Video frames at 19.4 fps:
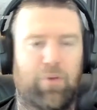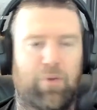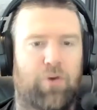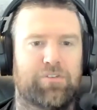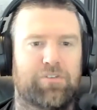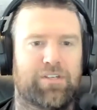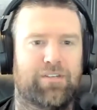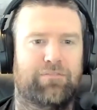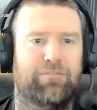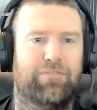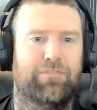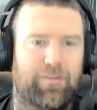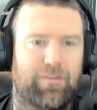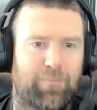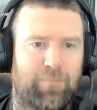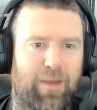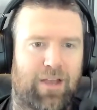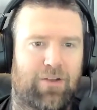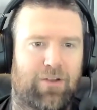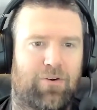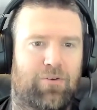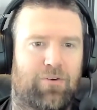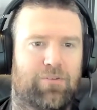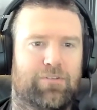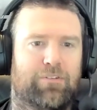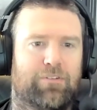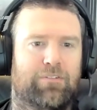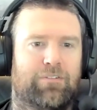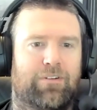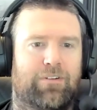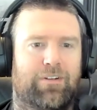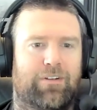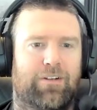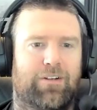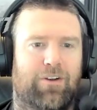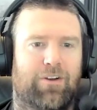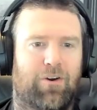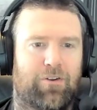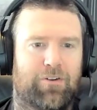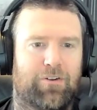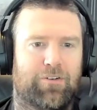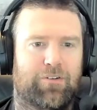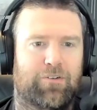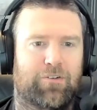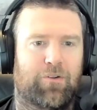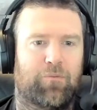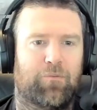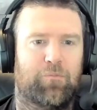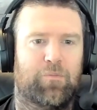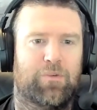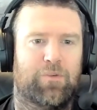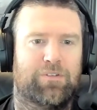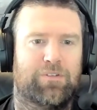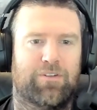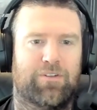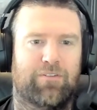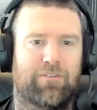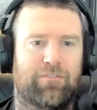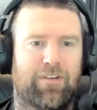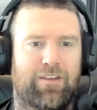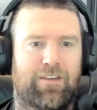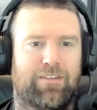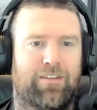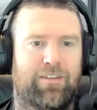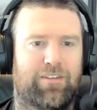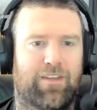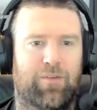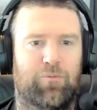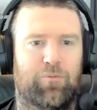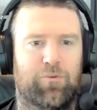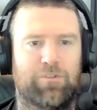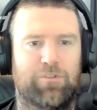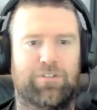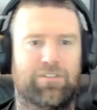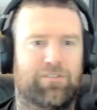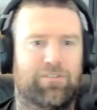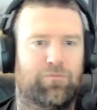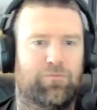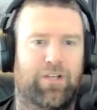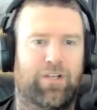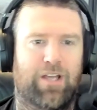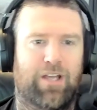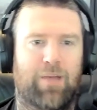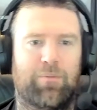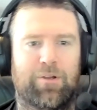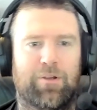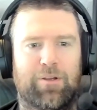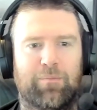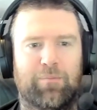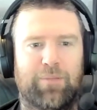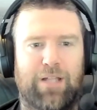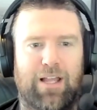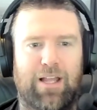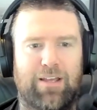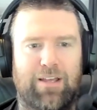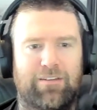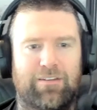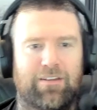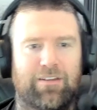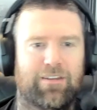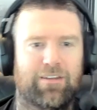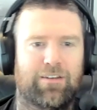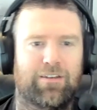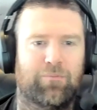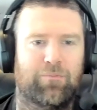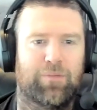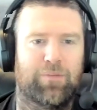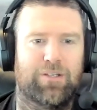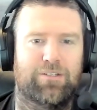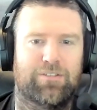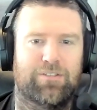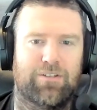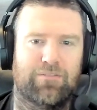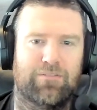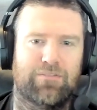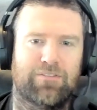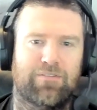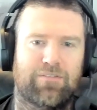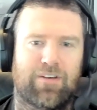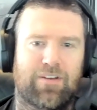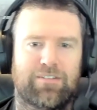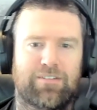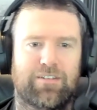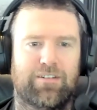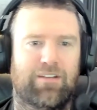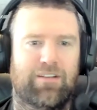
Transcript: positive feedback on an anonymous survey than they would just ring up and complain that they're not being serviced fast